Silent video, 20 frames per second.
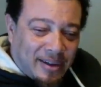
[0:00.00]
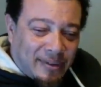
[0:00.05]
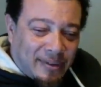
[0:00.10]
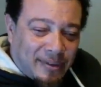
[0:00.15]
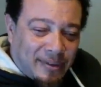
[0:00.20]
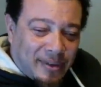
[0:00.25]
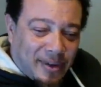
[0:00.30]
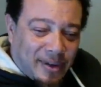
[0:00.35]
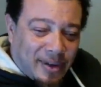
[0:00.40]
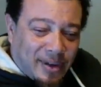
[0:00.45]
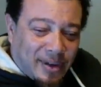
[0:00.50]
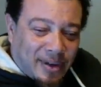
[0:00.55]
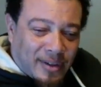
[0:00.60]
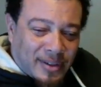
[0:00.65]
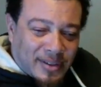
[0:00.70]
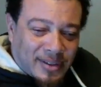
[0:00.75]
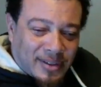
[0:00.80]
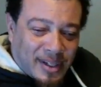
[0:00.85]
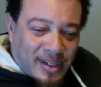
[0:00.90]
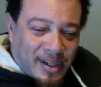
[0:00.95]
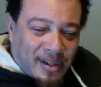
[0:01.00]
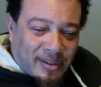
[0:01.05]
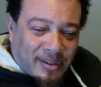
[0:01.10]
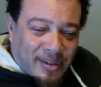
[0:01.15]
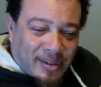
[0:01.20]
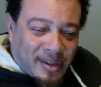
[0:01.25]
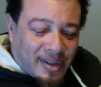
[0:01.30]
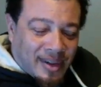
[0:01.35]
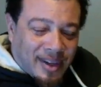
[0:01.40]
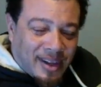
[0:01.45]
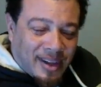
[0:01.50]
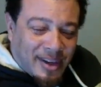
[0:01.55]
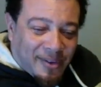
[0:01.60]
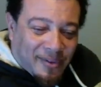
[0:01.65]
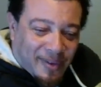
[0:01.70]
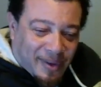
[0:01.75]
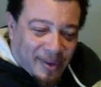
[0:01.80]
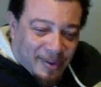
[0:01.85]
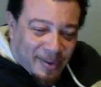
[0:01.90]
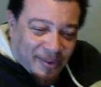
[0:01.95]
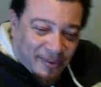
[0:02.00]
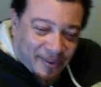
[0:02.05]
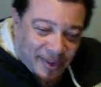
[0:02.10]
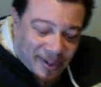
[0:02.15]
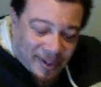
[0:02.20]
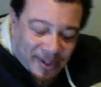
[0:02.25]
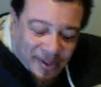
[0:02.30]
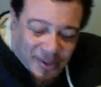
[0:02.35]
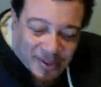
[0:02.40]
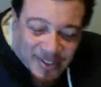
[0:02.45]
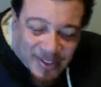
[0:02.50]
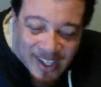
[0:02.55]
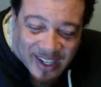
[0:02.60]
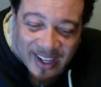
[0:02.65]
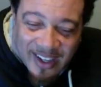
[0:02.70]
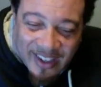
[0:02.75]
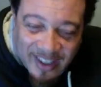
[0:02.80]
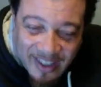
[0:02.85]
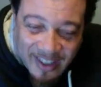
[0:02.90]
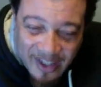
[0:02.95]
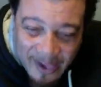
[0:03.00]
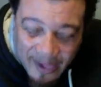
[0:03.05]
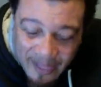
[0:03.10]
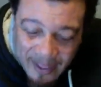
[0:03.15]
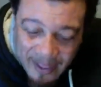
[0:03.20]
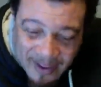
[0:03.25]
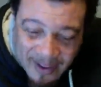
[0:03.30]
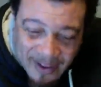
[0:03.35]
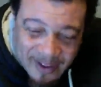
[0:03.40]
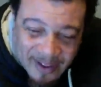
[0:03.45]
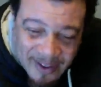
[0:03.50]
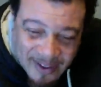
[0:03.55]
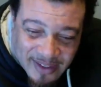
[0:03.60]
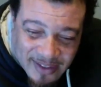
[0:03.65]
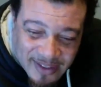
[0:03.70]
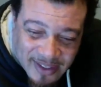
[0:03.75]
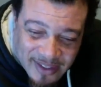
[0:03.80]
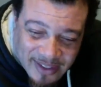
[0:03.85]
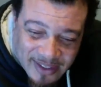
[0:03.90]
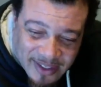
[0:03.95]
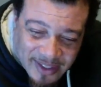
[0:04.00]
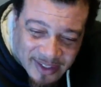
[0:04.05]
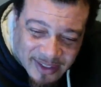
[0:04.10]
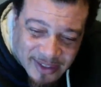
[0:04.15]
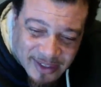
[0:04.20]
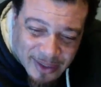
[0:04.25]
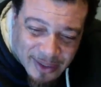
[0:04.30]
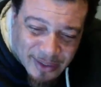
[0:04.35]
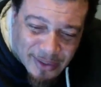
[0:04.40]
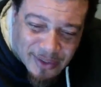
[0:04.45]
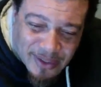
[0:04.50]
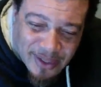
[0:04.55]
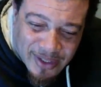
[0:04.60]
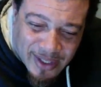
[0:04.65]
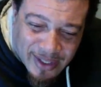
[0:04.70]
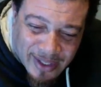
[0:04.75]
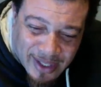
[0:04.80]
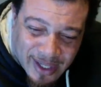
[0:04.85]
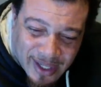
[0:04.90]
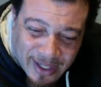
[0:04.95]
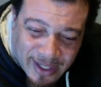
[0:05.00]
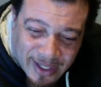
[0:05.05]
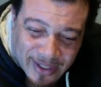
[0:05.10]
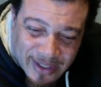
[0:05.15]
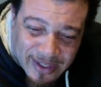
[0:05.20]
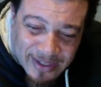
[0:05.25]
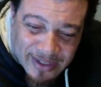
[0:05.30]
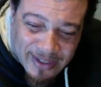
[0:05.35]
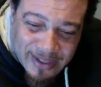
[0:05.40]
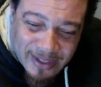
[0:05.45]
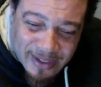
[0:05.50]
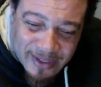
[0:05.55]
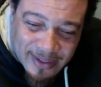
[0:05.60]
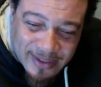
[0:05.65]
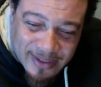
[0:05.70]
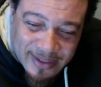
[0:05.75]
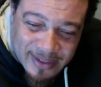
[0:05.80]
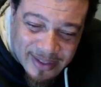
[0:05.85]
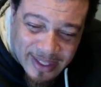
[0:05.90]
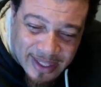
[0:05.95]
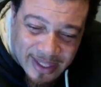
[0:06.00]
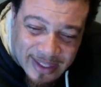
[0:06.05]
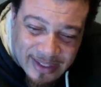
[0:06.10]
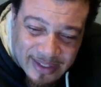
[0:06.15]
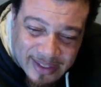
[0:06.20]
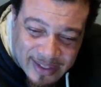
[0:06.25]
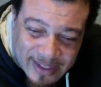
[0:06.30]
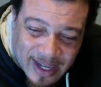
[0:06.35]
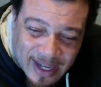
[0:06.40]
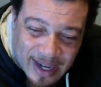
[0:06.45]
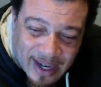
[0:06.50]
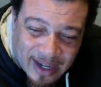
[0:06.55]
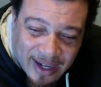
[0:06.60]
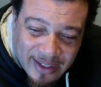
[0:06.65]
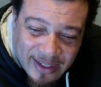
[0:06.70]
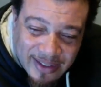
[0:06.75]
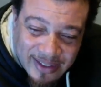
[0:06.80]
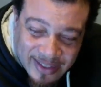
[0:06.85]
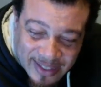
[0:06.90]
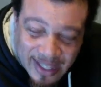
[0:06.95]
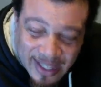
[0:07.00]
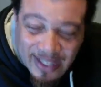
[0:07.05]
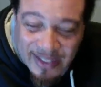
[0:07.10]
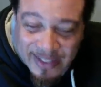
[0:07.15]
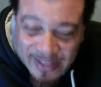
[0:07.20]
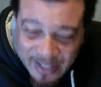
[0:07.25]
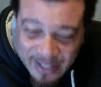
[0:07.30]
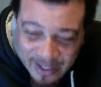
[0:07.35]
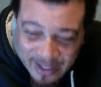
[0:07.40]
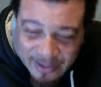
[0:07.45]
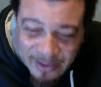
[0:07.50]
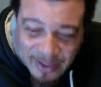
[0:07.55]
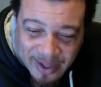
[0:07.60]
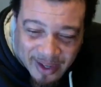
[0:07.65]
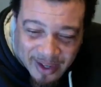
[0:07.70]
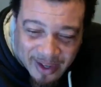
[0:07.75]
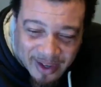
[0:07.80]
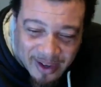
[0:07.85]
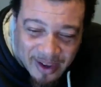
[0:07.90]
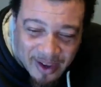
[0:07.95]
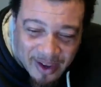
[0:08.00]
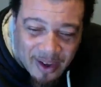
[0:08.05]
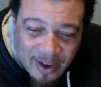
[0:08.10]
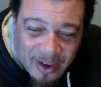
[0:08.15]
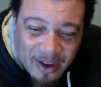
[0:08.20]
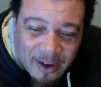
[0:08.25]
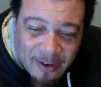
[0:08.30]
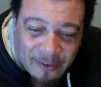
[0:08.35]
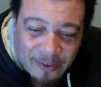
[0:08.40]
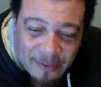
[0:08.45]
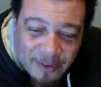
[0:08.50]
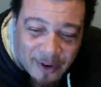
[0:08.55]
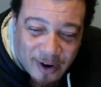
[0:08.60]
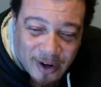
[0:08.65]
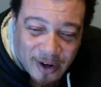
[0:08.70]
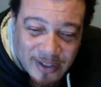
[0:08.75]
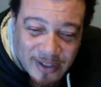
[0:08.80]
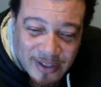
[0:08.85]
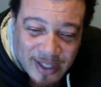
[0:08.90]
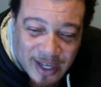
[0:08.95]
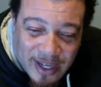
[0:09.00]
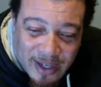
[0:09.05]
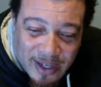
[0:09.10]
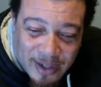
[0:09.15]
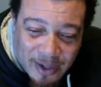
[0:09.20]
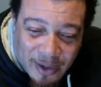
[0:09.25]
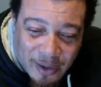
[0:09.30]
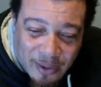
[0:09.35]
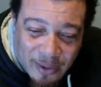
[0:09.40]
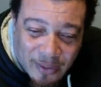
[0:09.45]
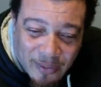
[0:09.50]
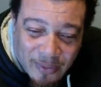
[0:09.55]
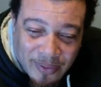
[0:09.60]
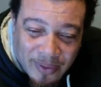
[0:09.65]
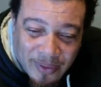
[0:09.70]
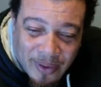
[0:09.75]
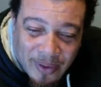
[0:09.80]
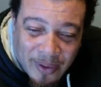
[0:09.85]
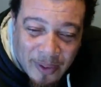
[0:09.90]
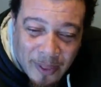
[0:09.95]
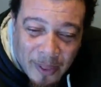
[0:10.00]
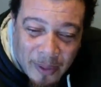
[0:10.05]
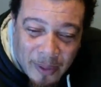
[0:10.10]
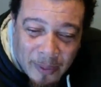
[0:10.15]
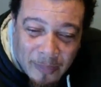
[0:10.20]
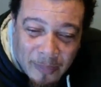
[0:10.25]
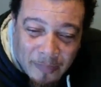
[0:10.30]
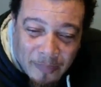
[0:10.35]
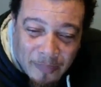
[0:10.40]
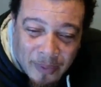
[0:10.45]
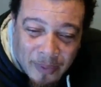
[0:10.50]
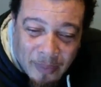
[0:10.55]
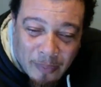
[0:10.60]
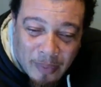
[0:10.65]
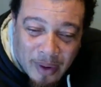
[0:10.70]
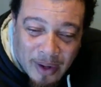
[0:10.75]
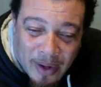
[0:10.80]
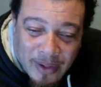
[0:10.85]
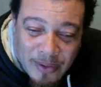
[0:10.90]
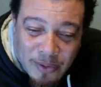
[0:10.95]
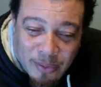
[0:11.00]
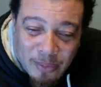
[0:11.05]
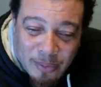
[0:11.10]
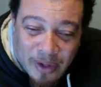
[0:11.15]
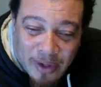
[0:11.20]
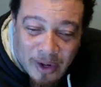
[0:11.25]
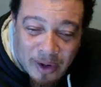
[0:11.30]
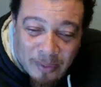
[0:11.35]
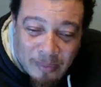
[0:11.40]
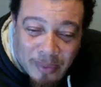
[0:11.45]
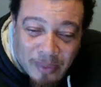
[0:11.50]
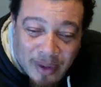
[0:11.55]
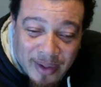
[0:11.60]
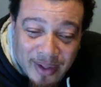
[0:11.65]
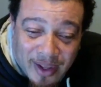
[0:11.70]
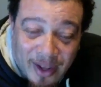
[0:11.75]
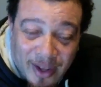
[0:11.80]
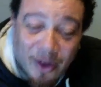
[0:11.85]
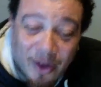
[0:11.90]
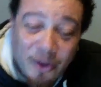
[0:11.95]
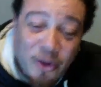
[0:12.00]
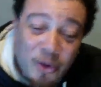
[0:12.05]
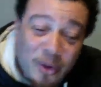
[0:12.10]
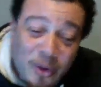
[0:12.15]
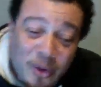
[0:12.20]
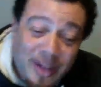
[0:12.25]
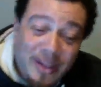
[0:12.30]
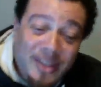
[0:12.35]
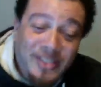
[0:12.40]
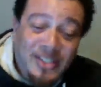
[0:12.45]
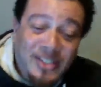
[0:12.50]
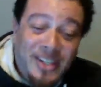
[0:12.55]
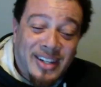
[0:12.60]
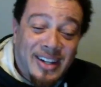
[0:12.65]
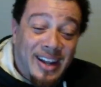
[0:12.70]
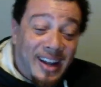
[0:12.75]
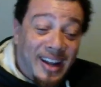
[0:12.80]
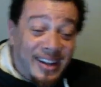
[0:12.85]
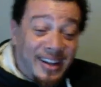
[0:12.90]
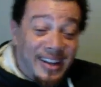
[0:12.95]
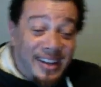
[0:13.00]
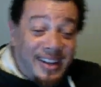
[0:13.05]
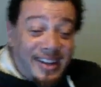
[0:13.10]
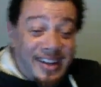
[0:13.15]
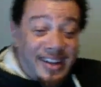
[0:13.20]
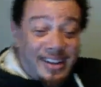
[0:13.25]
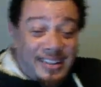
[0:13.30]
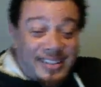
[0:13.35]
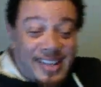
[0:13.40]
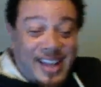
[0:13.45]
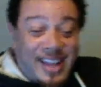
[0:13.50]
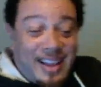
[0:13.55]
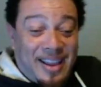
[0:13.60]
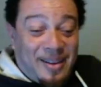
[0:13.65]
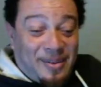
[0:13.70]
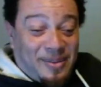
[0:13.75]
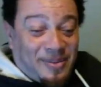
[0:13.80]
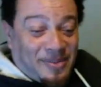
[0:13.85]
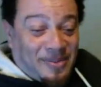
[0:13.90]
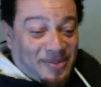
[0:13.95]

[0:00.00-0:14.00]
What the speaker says: far. I can't read the fuck he's saying. Says there's 2G90s stateside. Okay, far as I know, mine will be here Monday. Oh, you getting a G90, Dave?